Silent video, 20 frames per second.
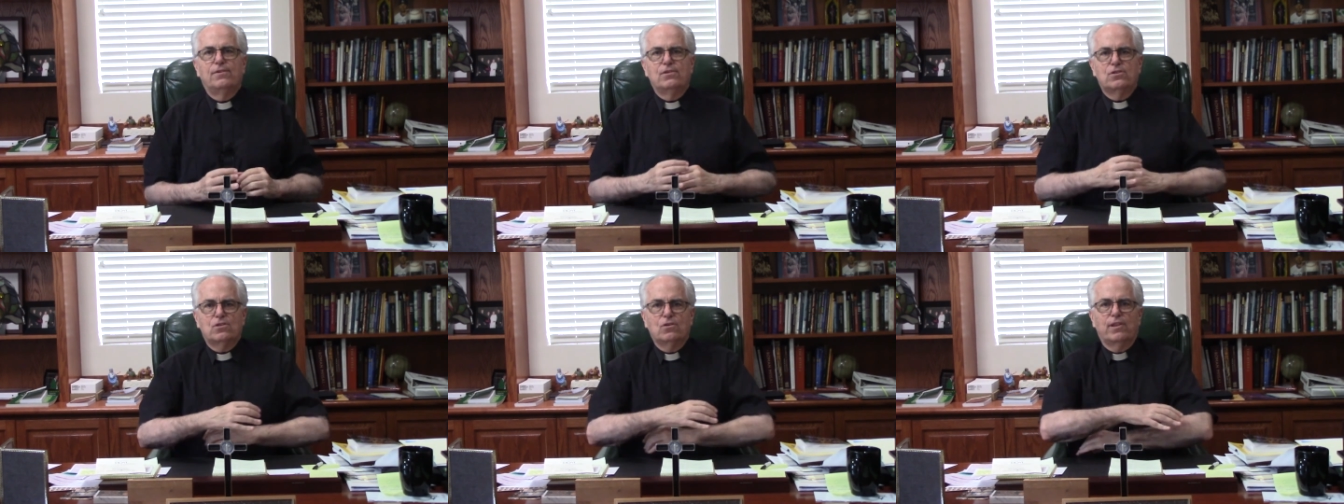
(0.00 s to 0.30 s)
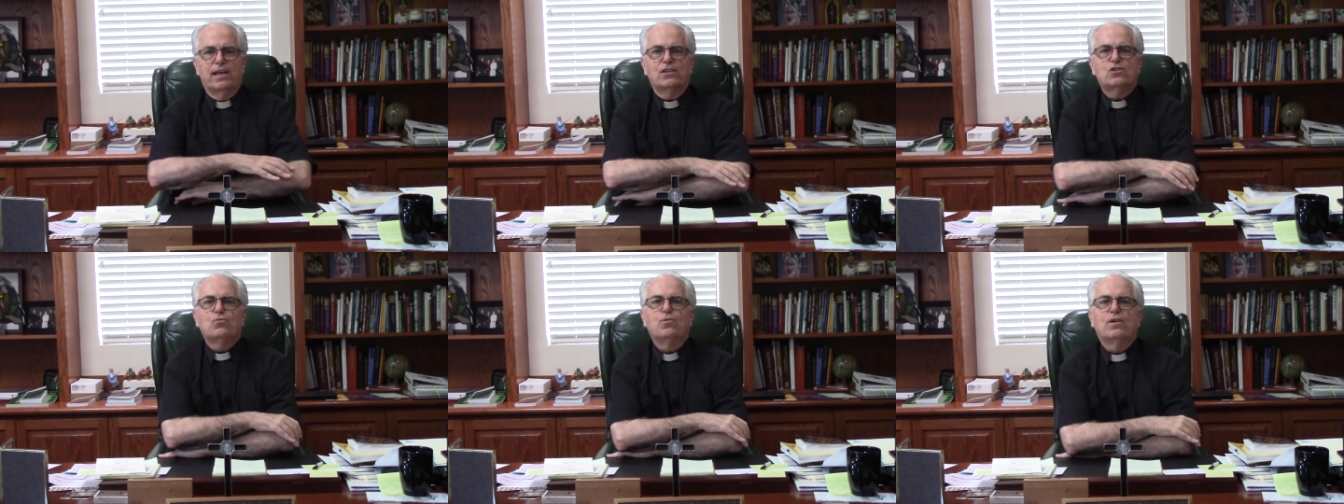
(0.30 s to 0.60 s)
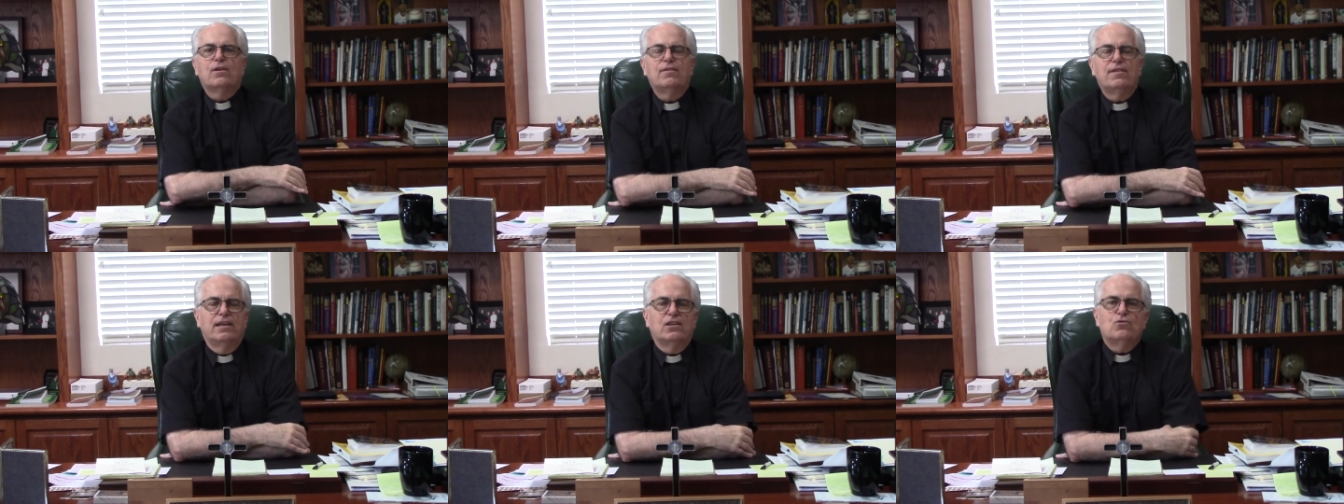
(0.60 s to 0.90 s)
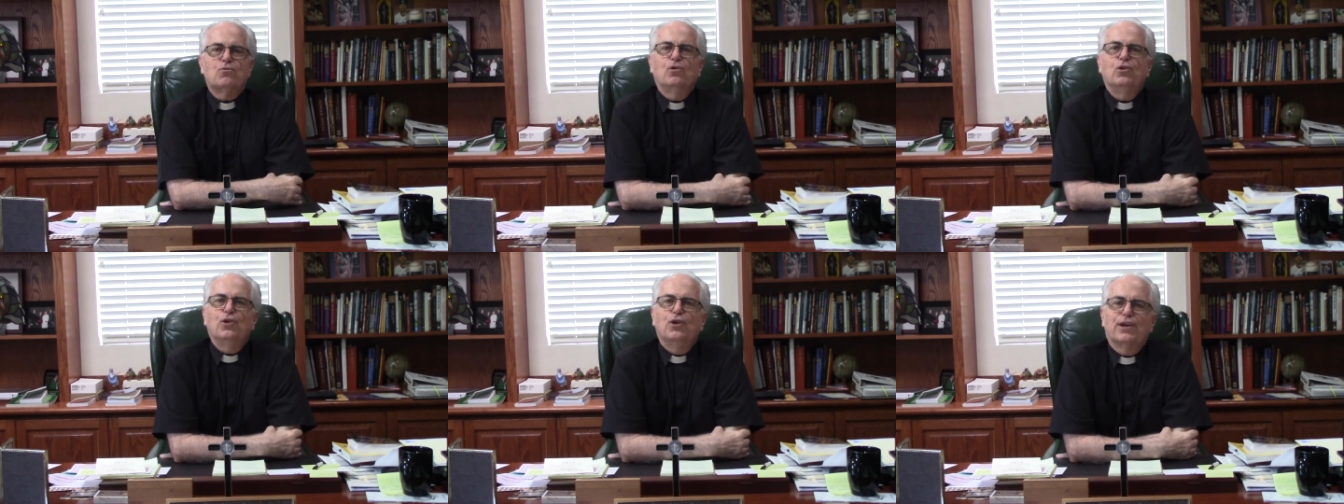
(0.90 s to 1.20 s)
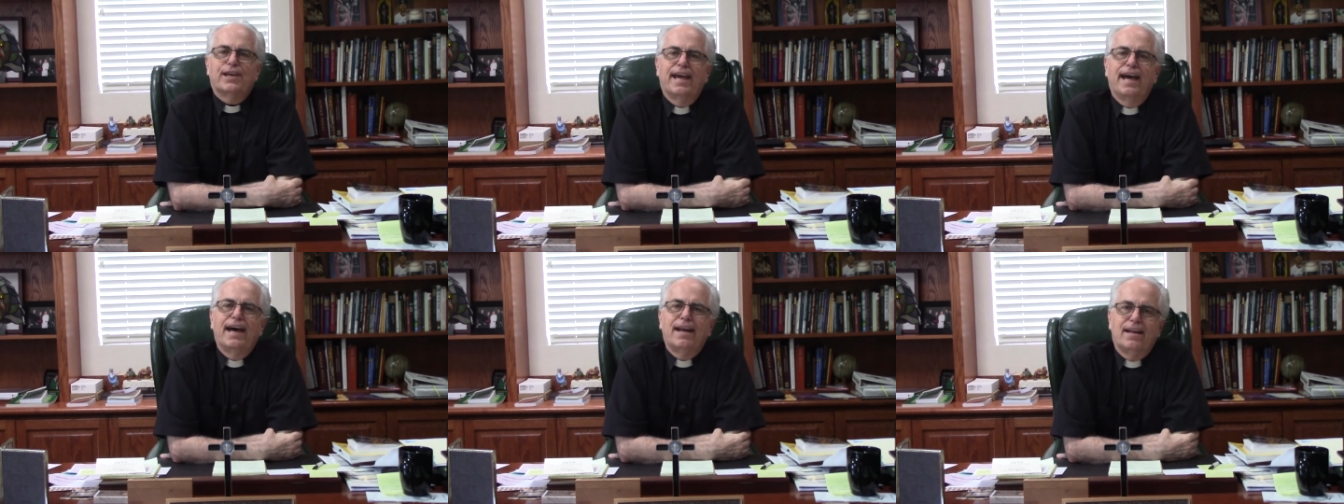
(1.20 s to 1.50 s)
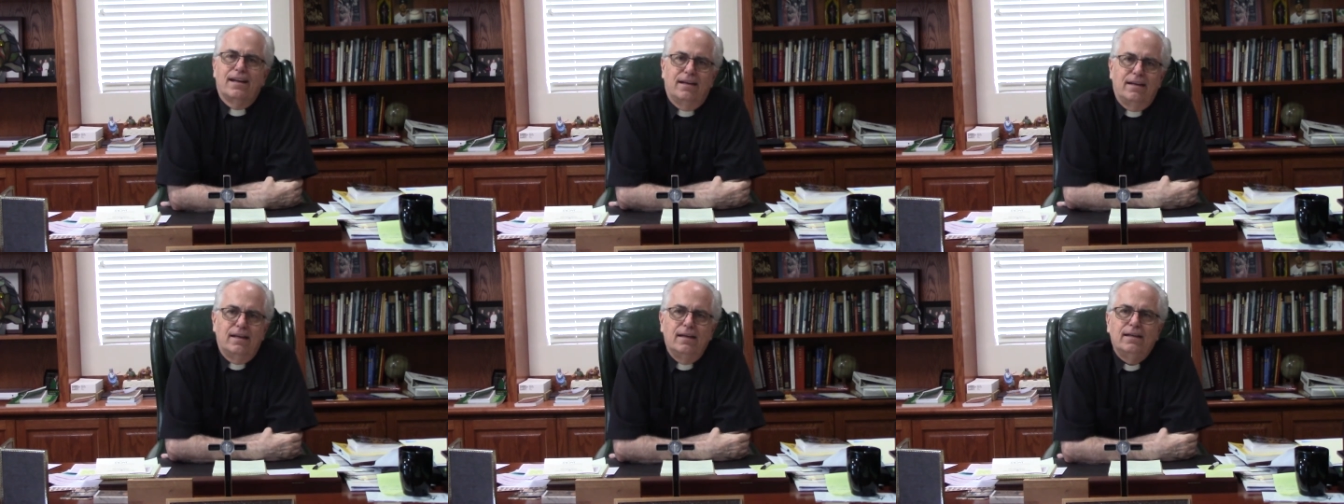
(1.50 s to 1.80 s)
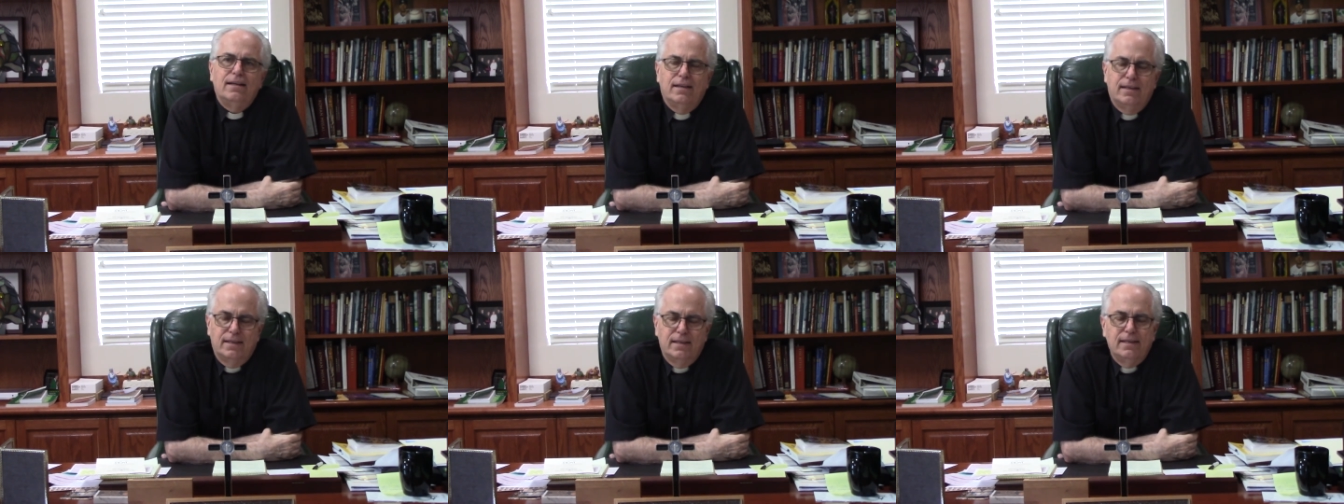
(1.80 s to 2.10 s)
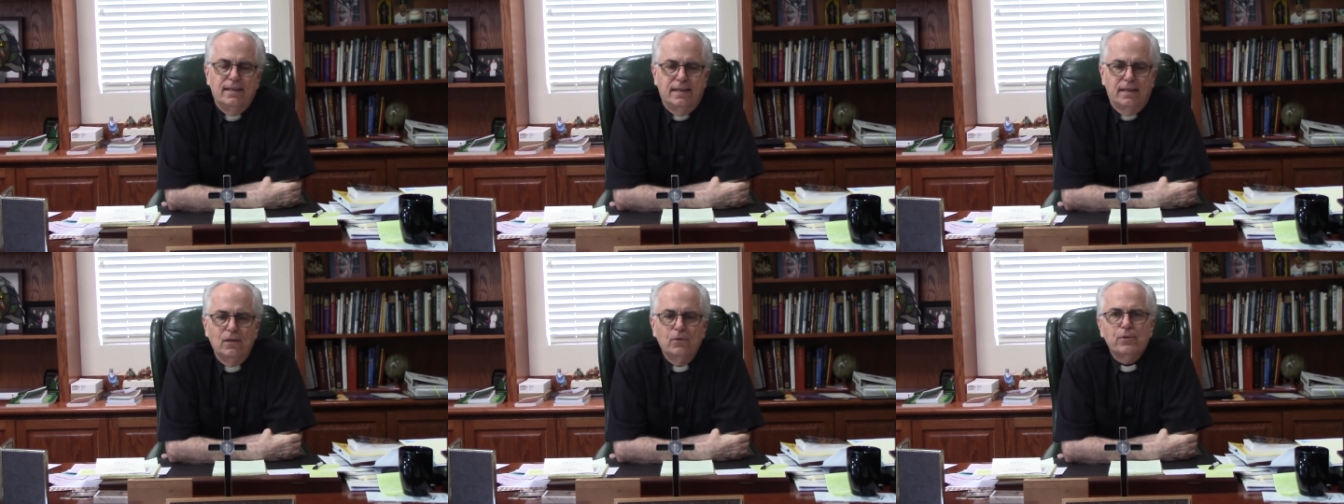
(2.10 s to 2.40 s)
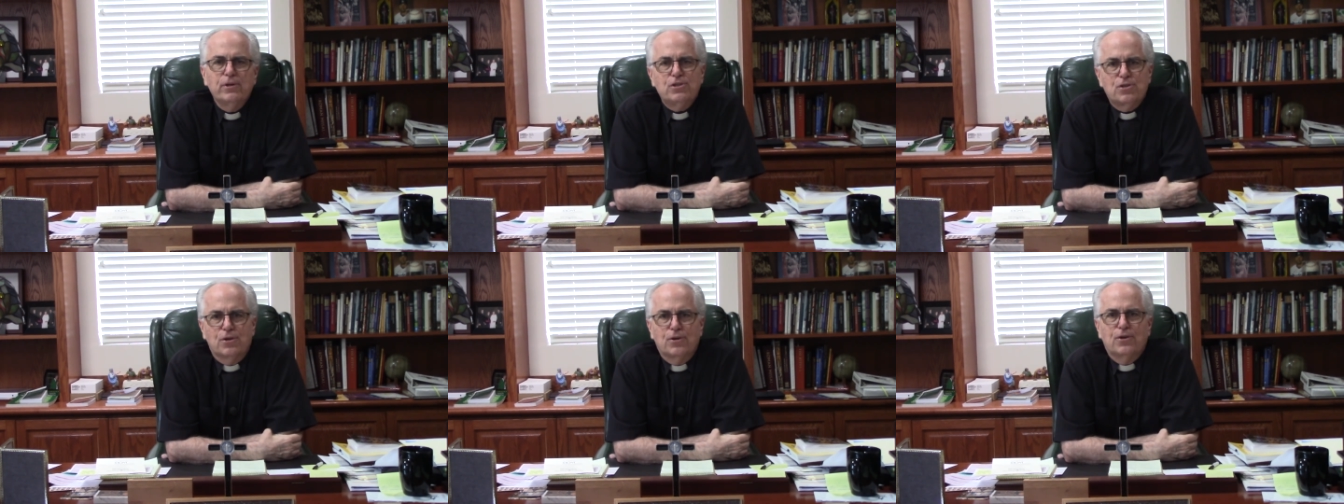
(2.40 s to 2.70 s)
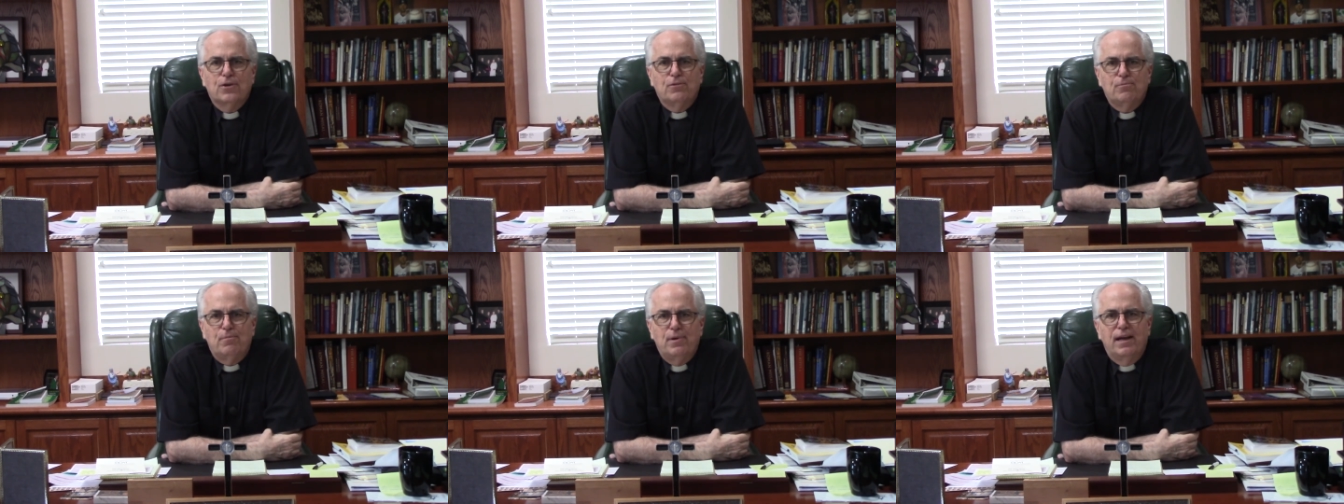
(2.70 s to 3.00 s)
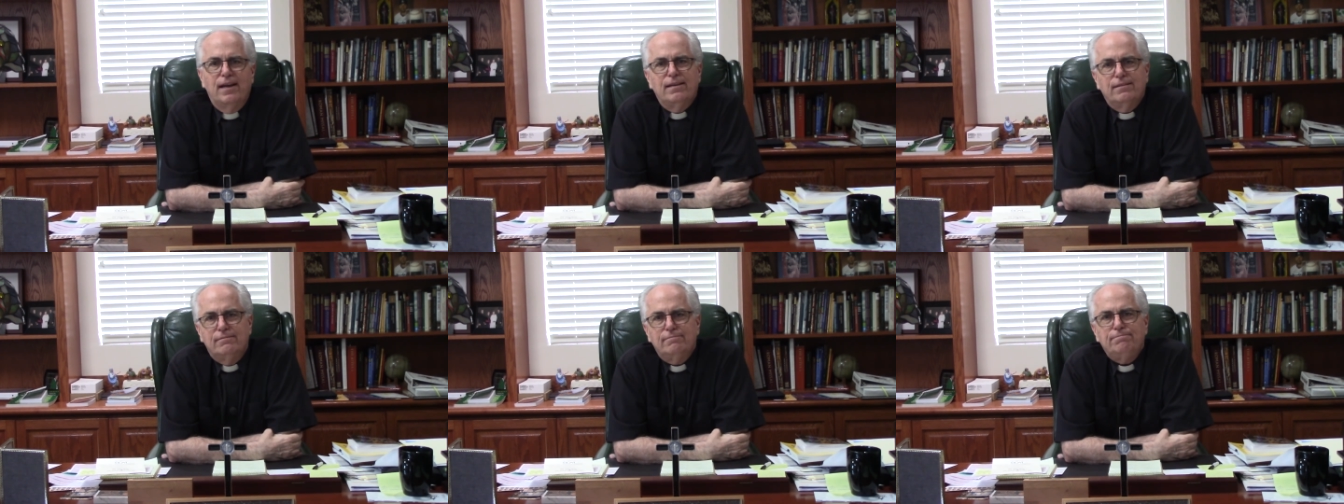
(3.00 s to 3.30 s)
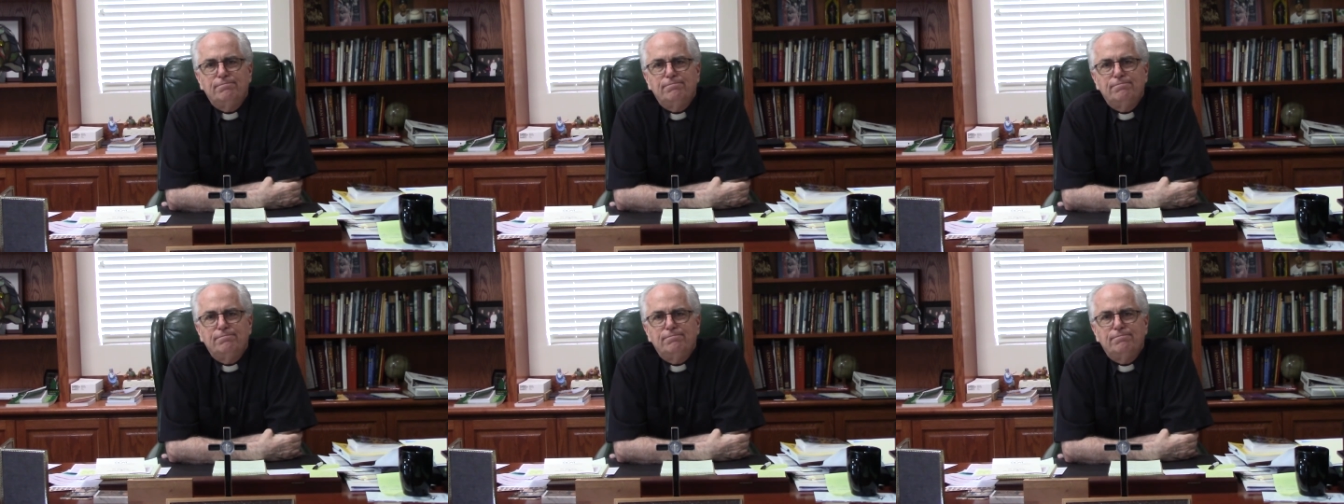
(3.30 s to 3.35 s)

and so that's one of the things we'll look at, and it'll return, but